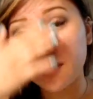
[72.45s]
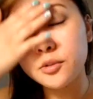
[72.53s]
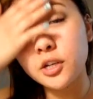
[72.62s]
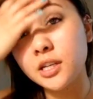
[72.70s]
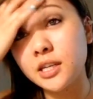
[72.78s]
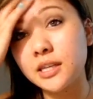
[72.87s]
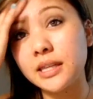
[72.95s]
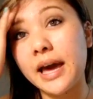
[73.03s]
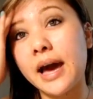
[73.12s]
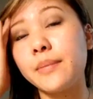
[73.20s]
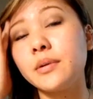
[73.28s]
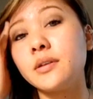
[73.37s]
I'm trying to get in the
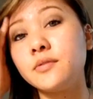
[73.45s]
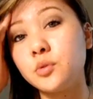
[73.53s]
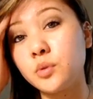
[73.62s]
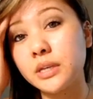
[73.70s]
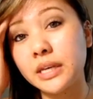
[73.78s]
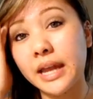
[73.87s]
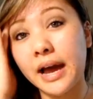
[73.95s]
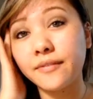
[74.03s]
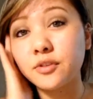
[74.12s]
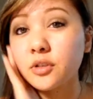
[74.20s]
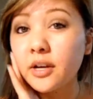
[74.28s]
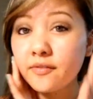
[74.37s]
habit of doing it
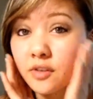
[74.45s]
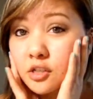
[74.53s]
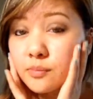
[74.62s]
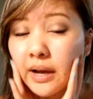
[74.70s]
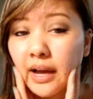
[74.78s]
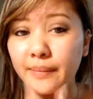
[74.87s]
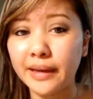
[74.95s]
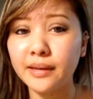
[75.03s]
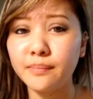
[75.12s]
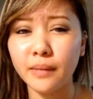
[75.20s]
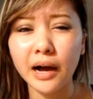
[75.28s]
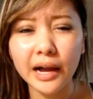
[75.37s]
after I finish my
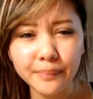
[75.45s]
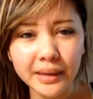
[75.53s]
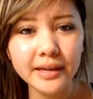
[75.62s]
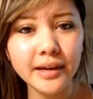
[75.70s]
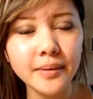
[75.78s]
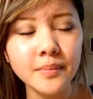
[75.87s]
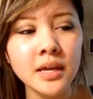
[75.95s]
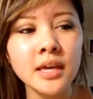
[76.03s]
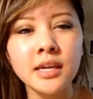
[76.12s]
eye makeup,